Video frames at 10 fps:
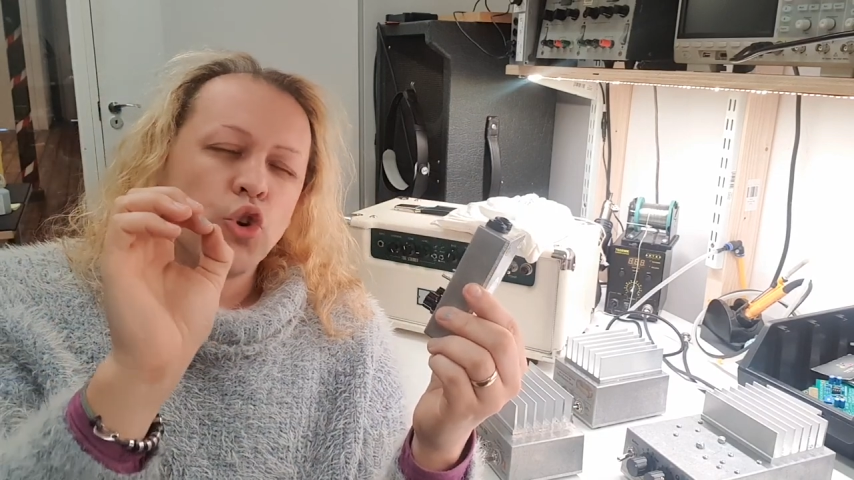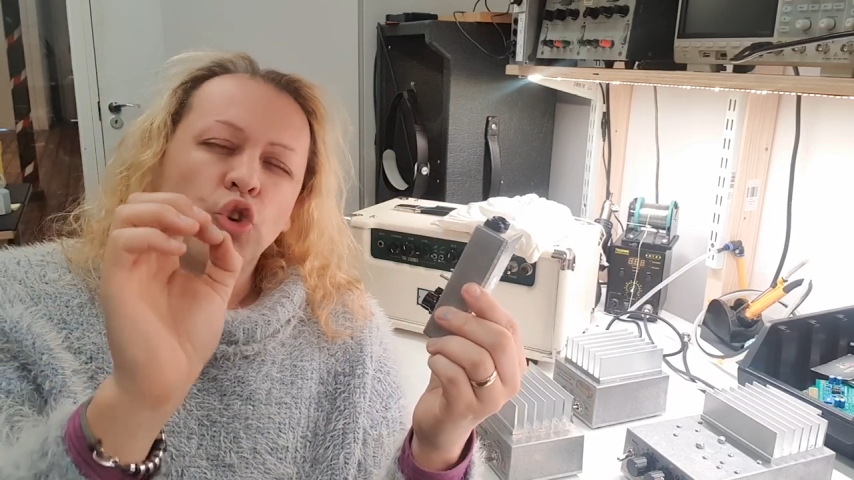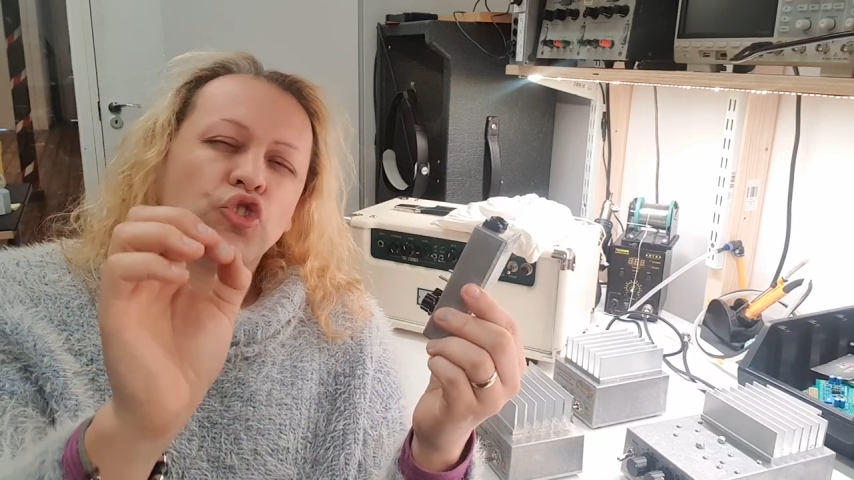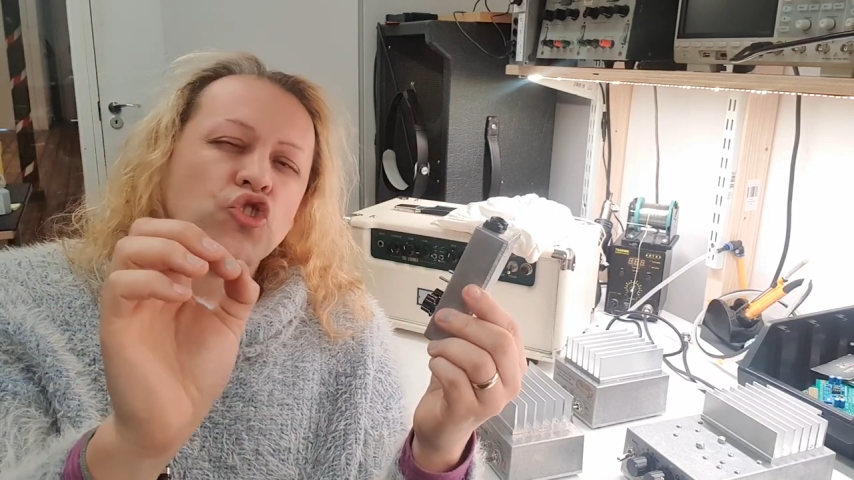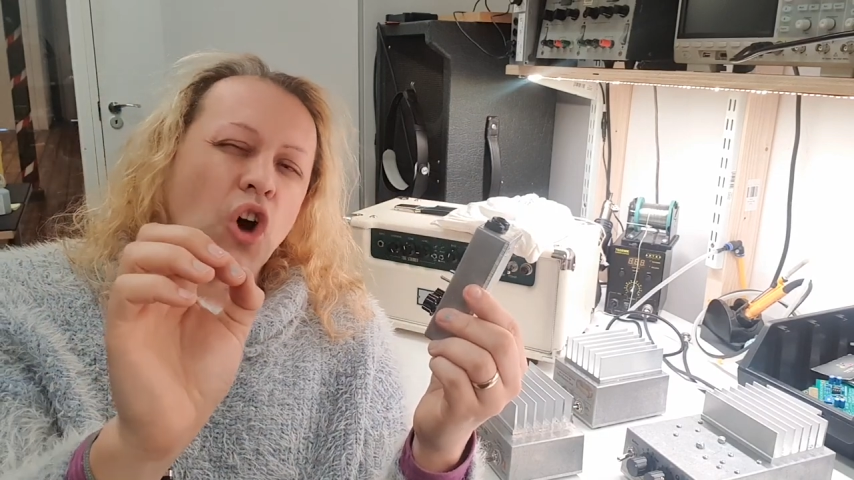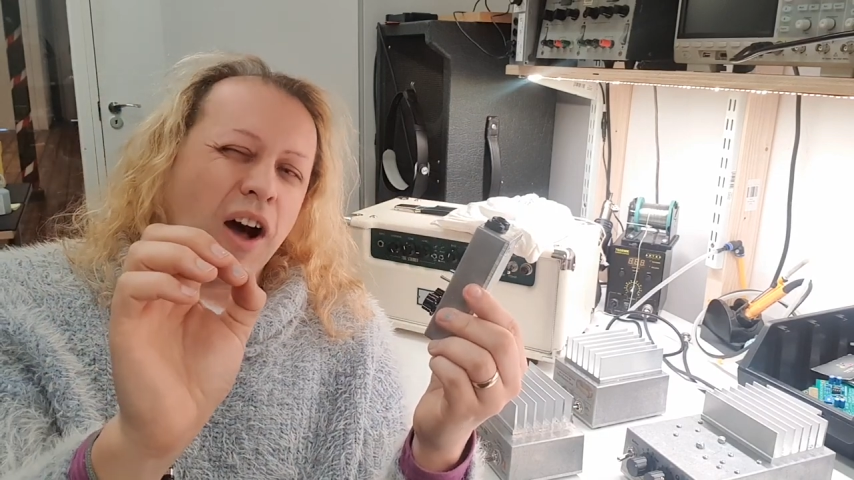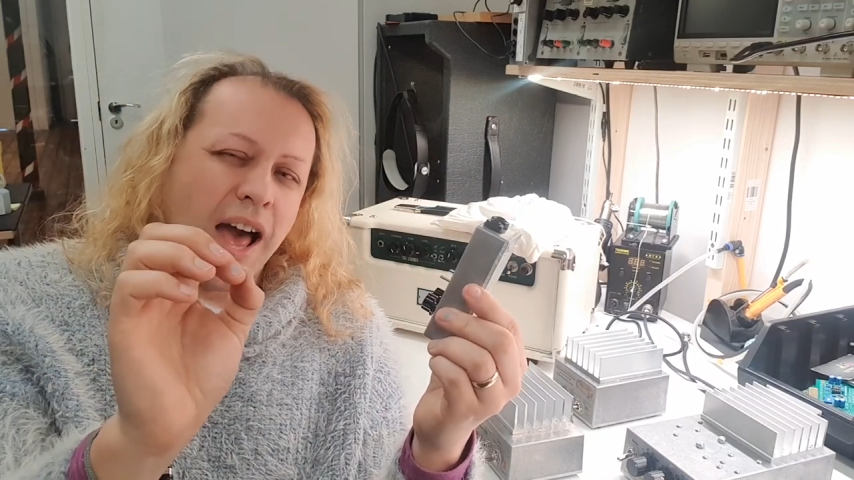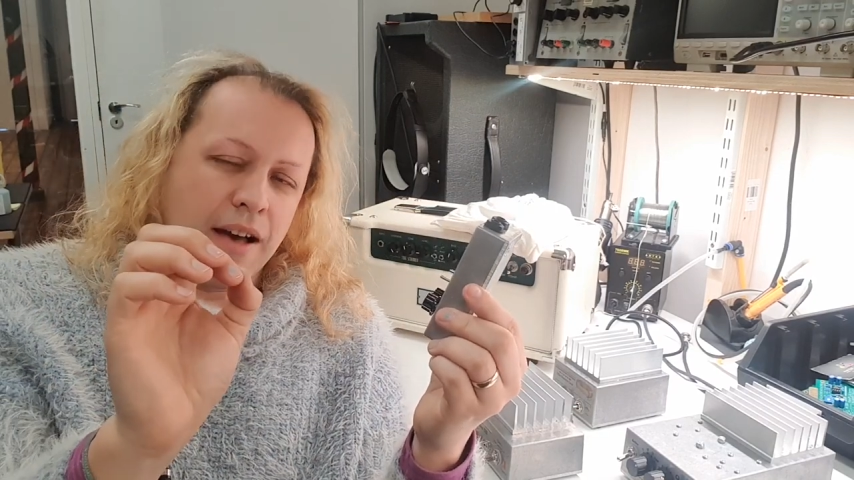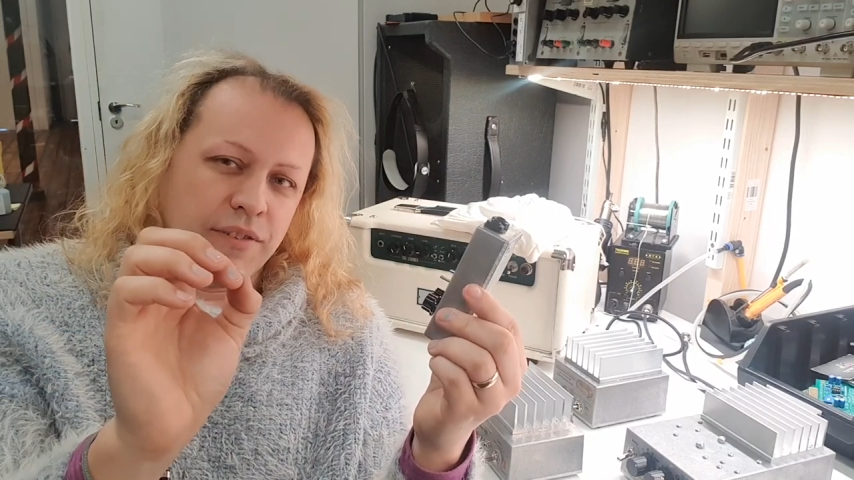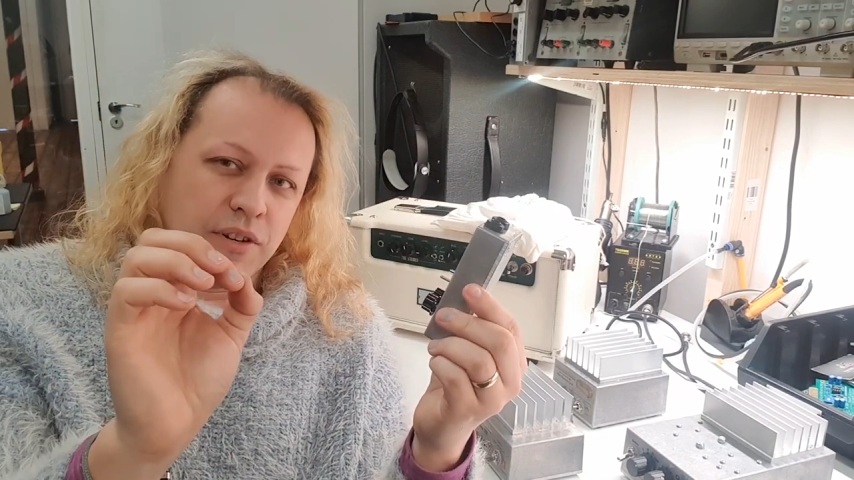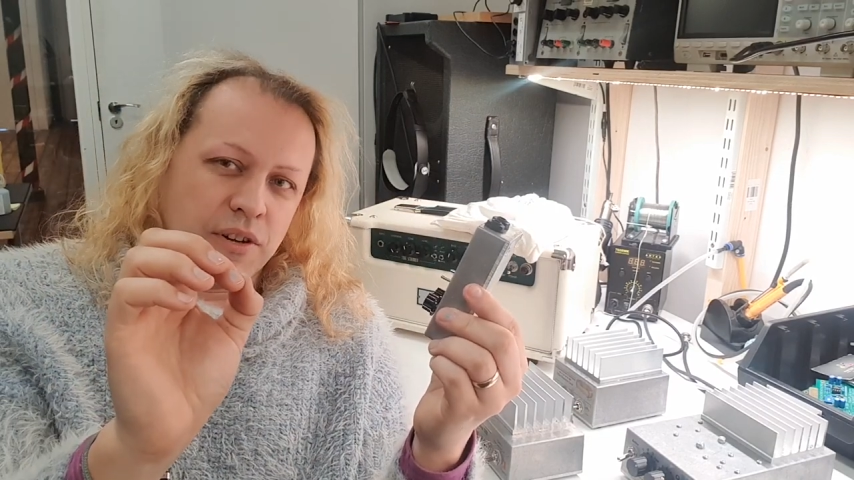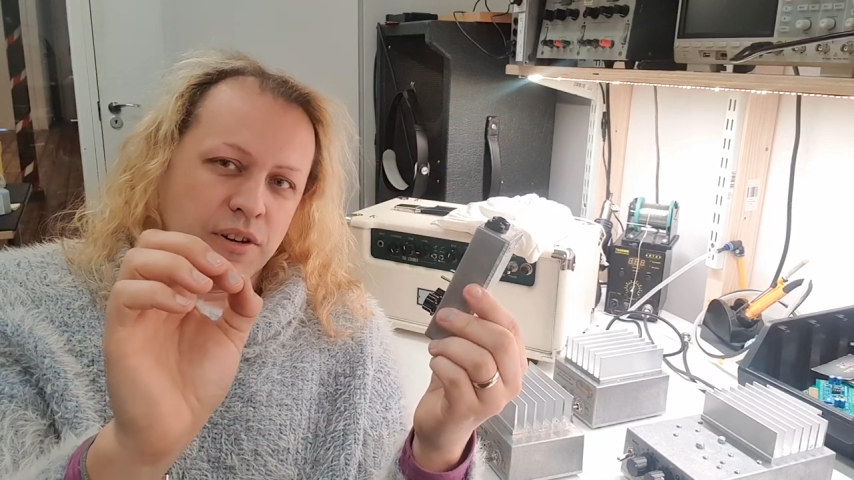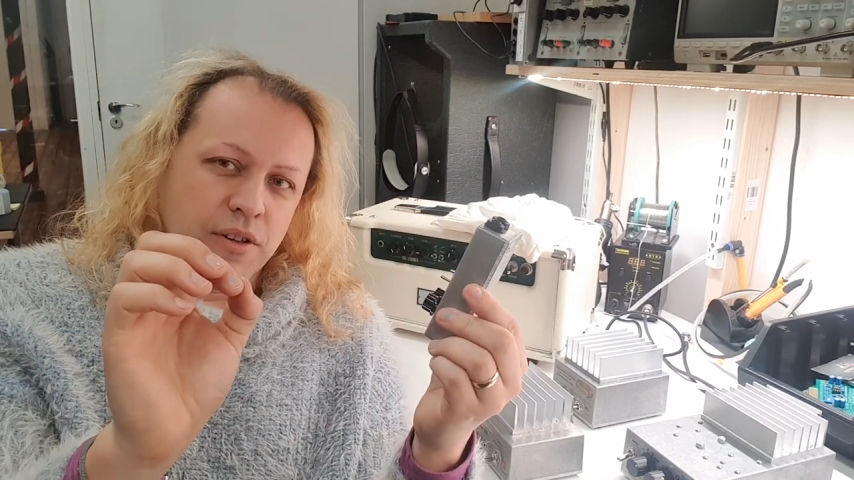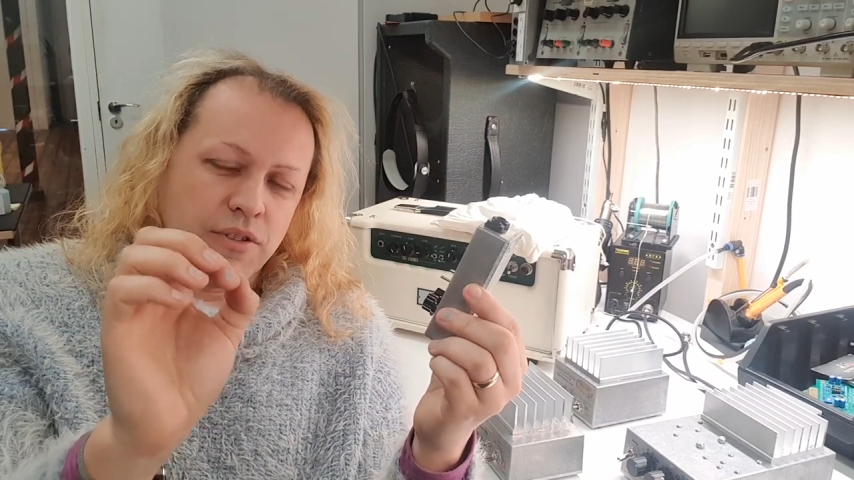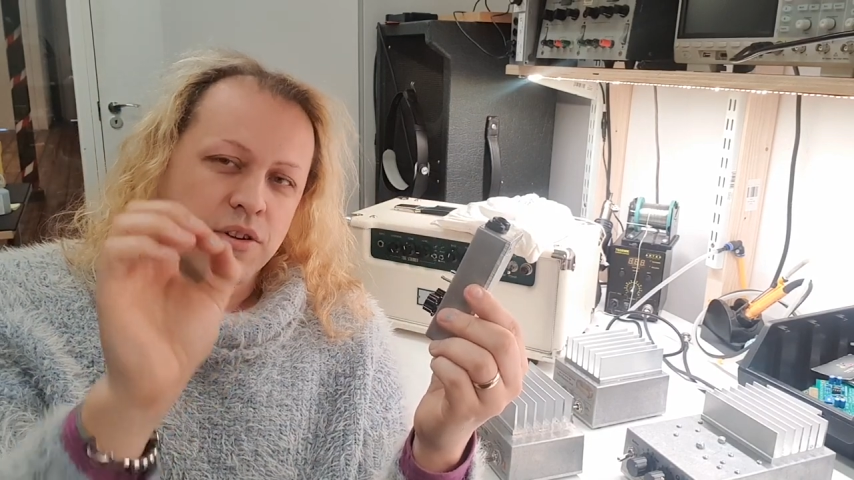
does not have an earth.